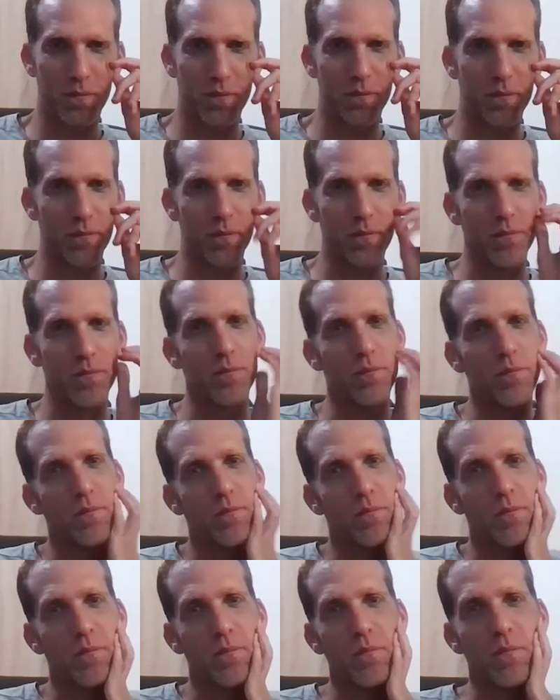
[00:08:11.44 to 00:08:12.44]
Well, it's
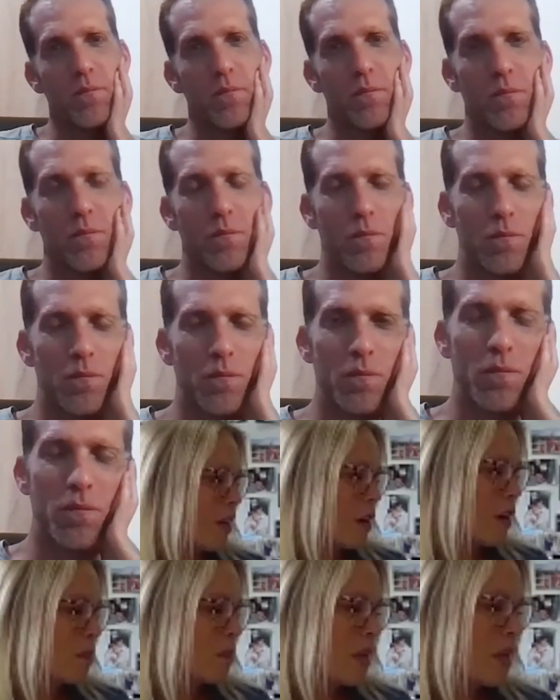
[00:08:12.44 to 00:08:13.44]
talking about a
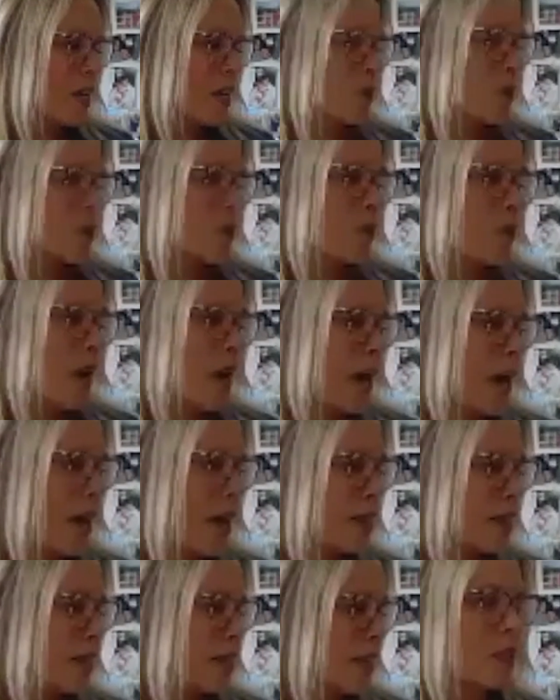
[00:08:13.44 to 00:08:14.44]
young man who
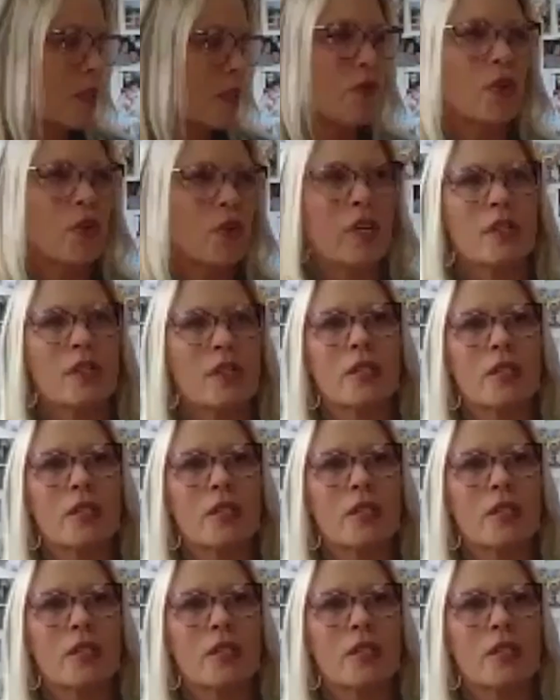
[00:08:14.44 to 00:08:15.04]
has different.